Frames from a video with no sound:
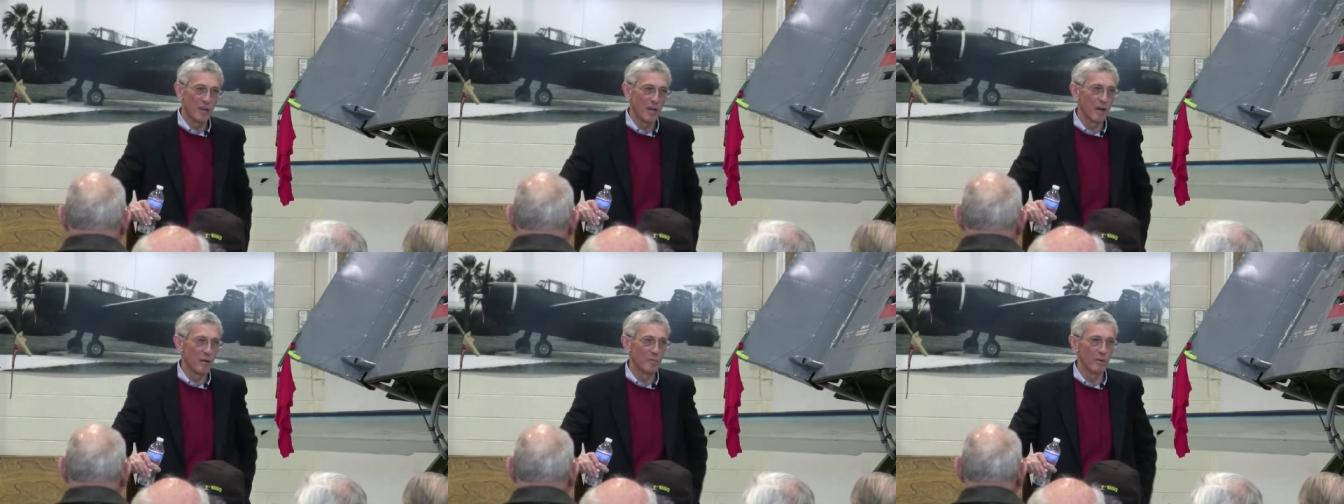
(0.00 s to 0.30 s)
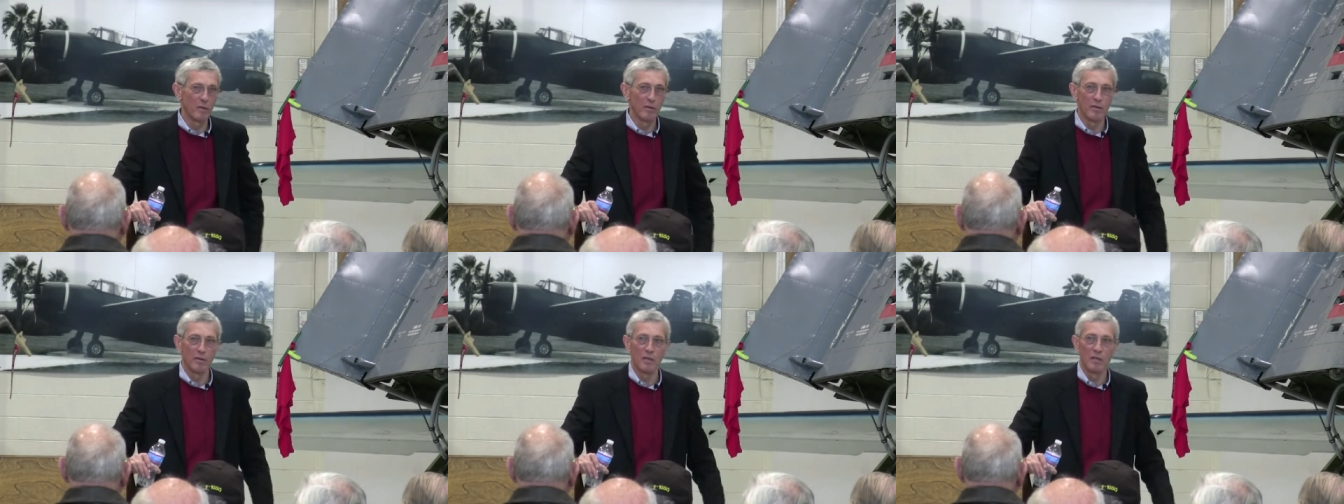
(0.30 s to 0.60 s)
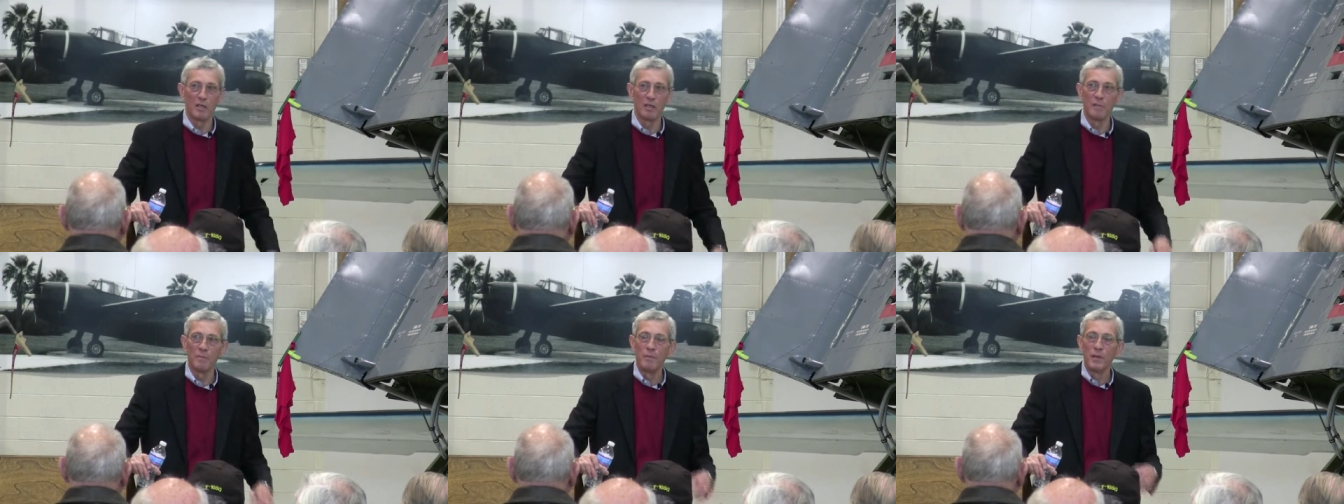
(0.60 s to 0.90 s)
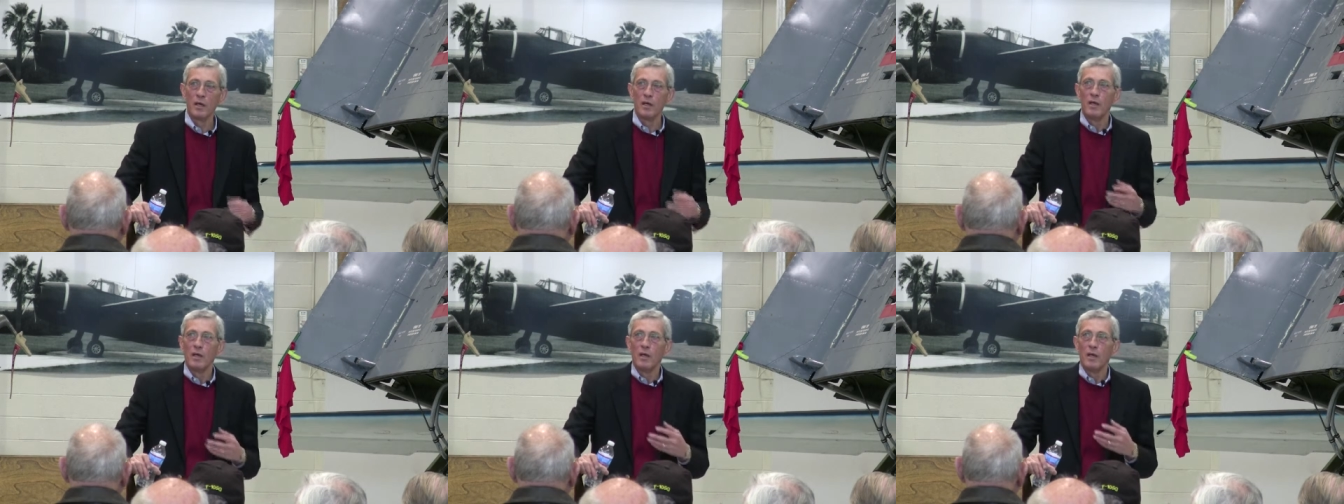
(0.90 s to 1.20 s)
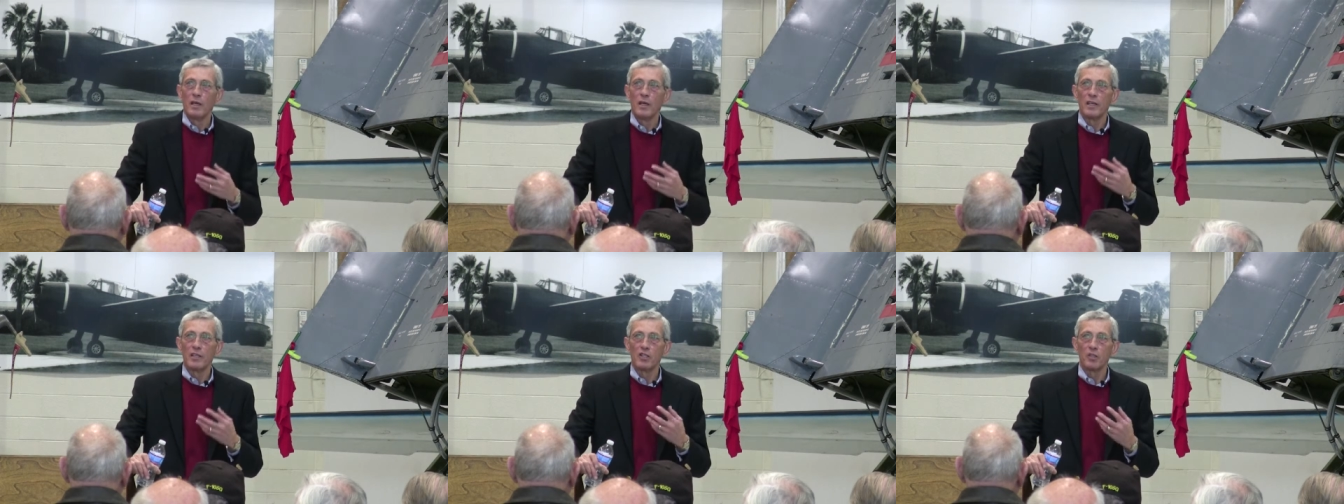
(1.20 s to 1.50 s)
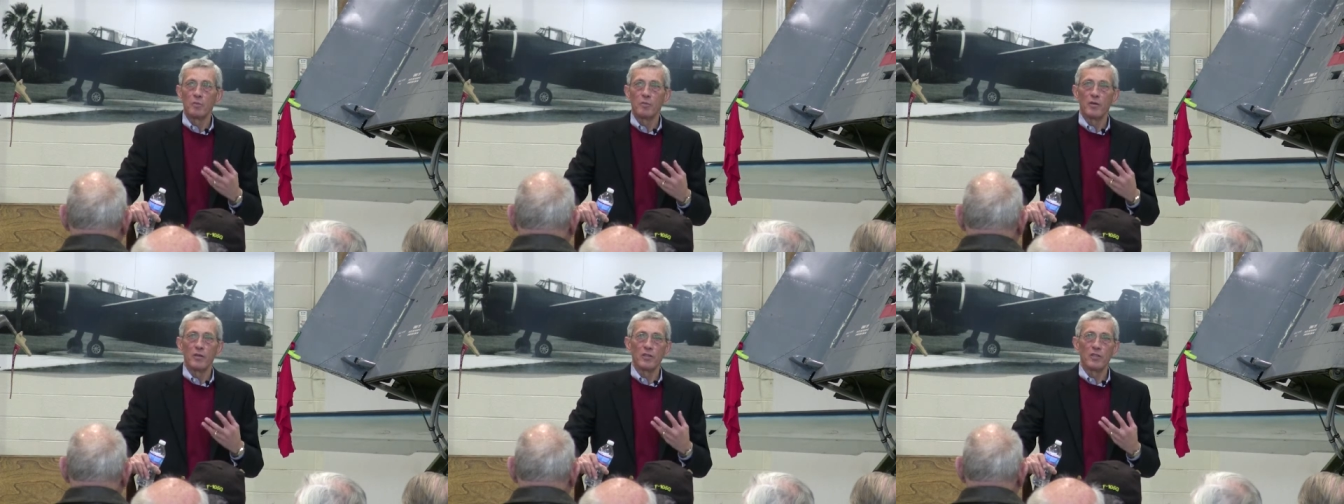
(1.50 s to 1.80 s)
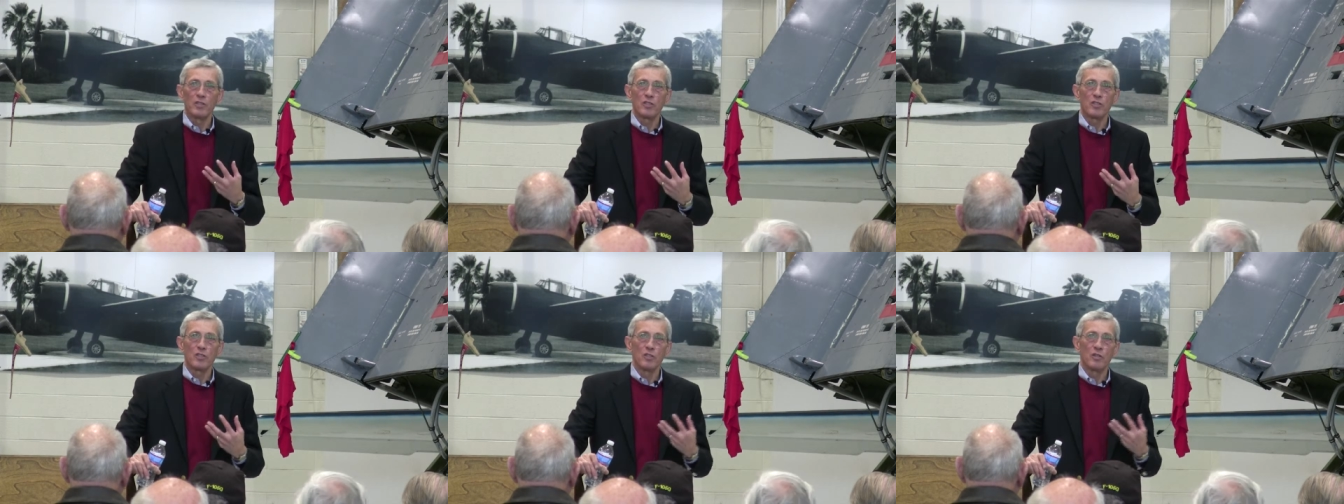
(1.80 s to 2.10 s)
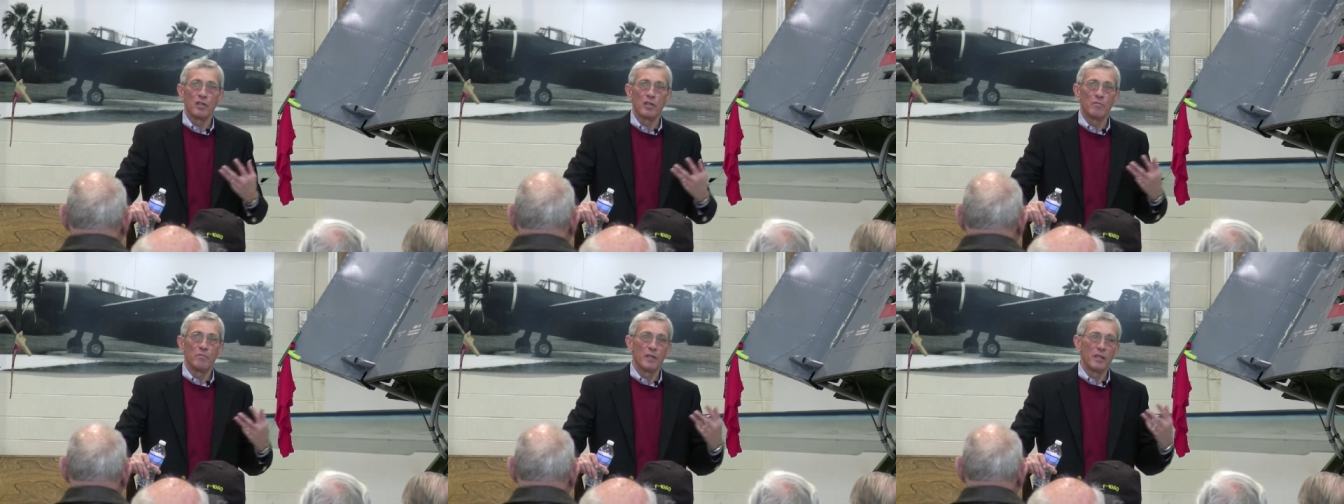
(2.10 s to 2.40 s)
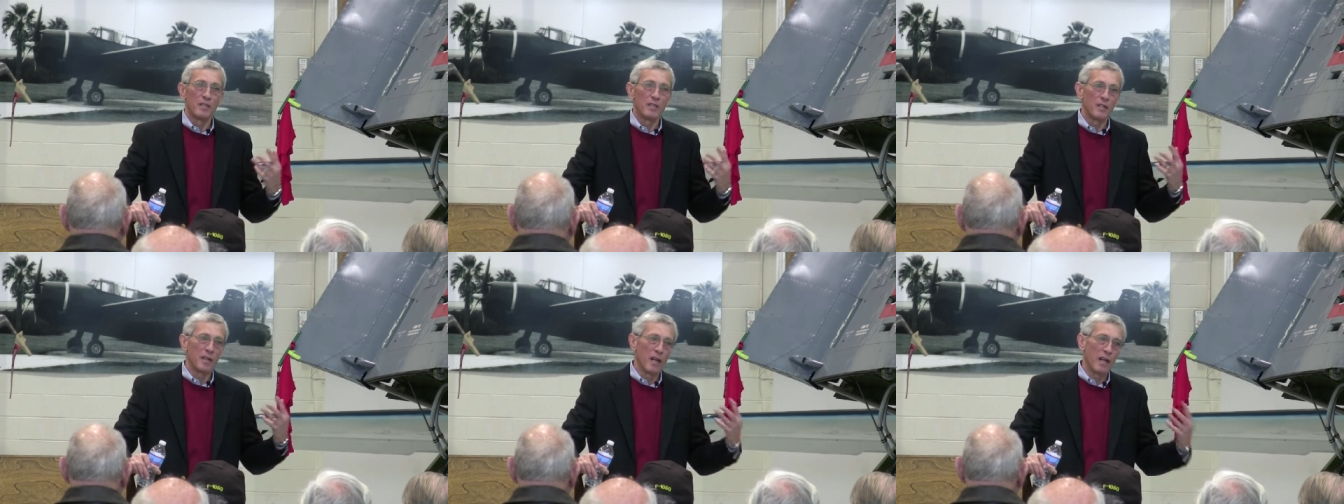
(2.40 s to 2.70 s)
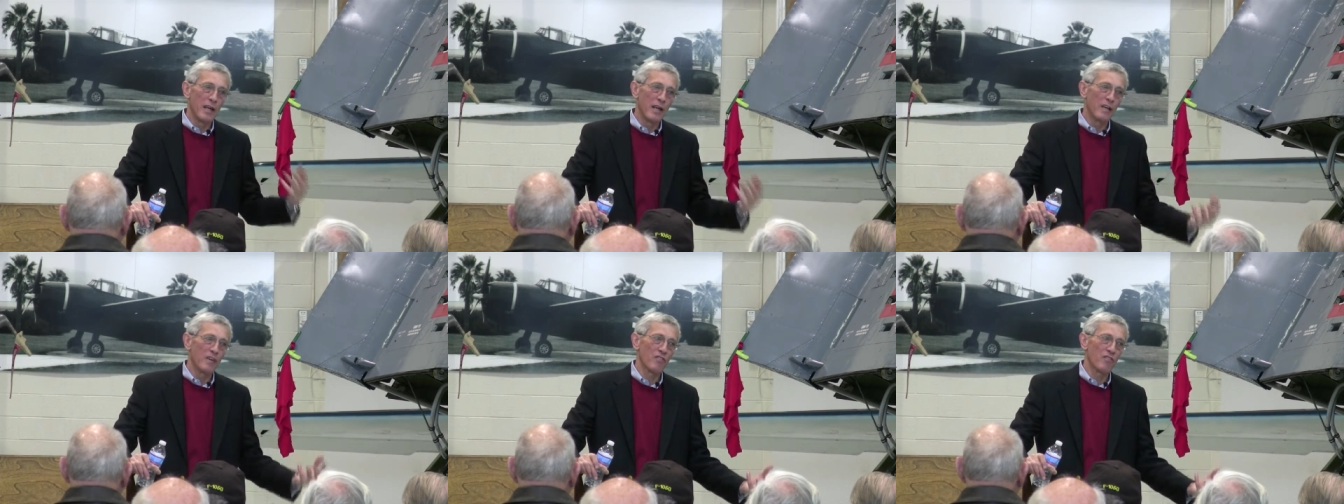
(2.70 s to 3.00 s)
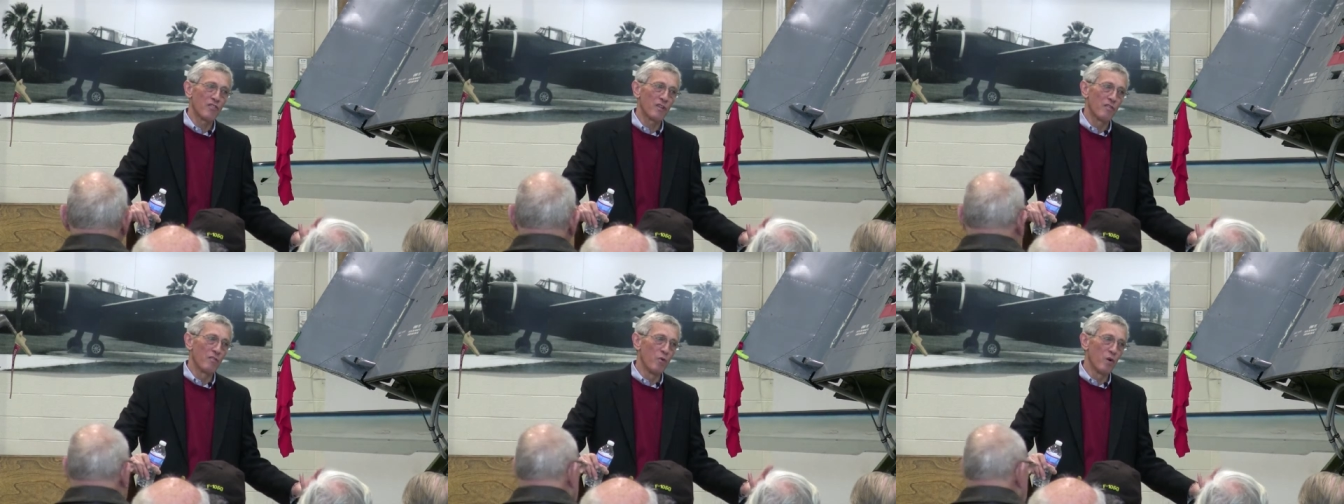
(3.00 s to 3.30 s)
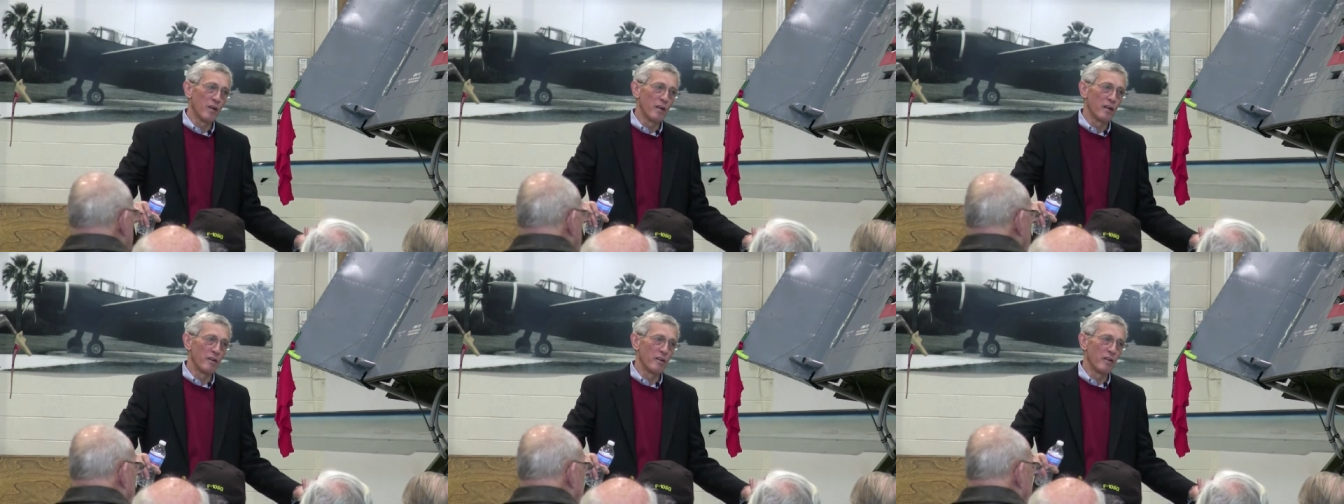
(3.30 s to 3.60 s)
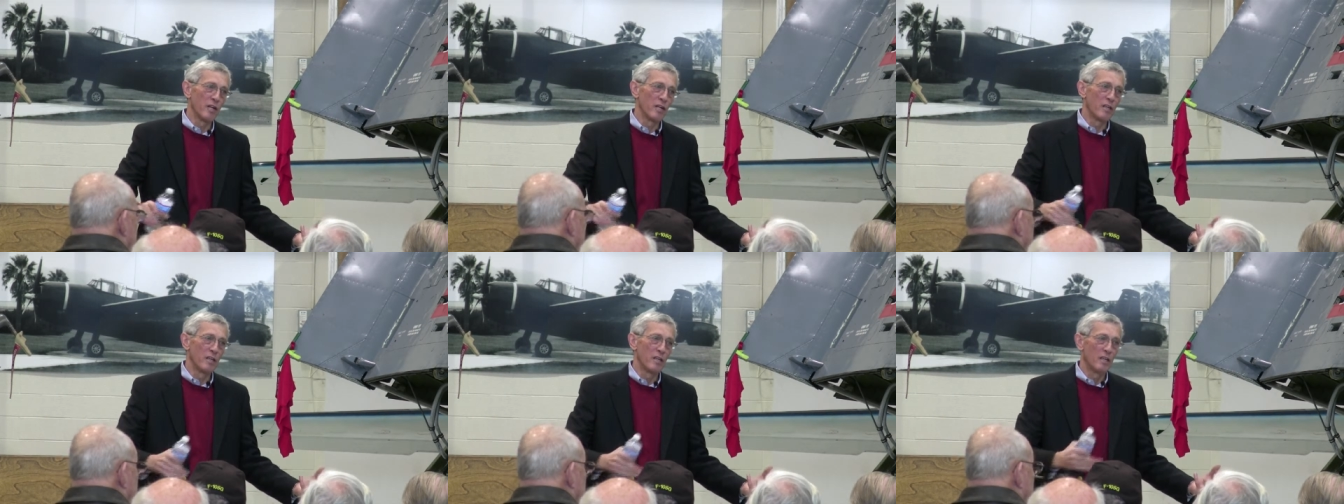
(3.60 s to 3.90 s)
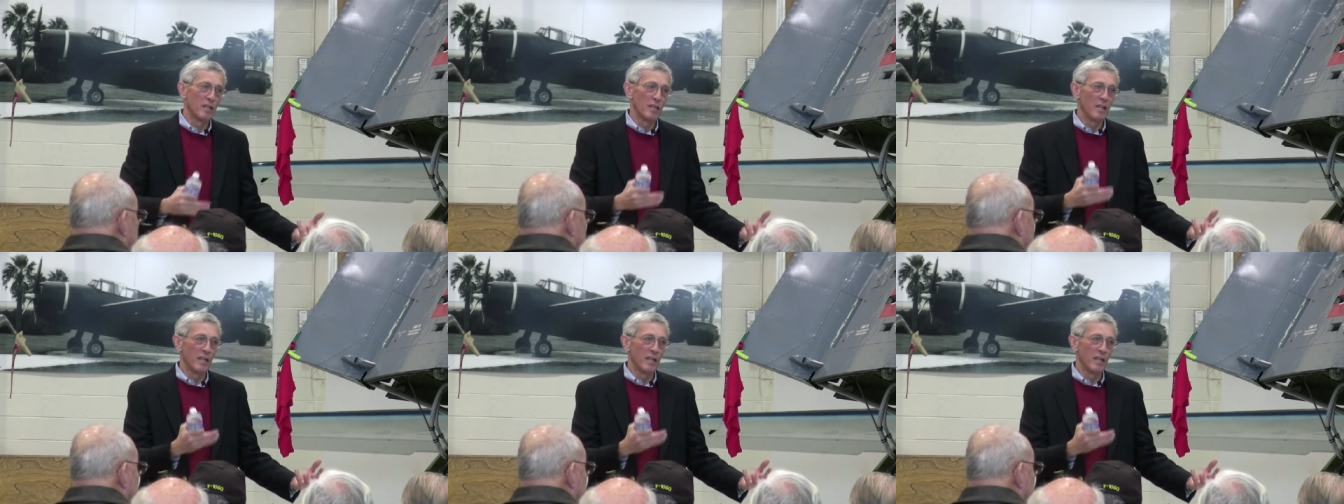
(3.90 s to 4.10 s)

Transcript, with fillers: a phenomenal uh, experience to have been the last of one era